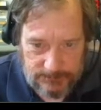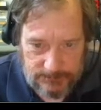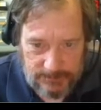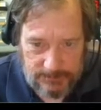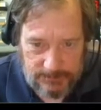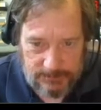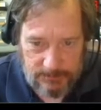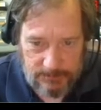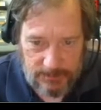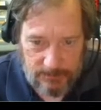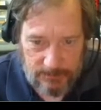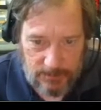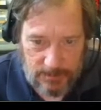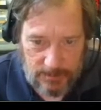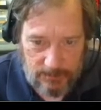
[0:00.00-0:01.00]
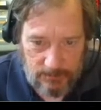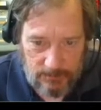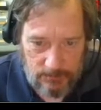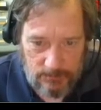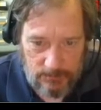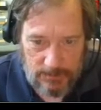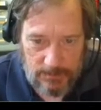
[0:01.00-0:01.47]
And it's been a
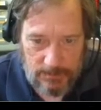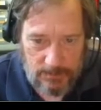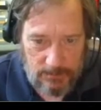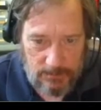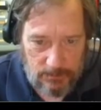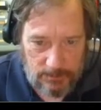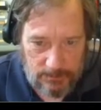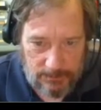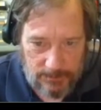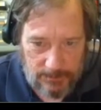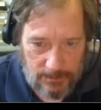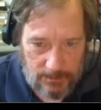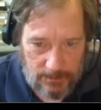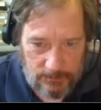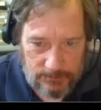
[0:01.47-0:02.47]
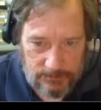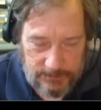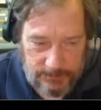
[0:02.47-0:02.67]
problem with all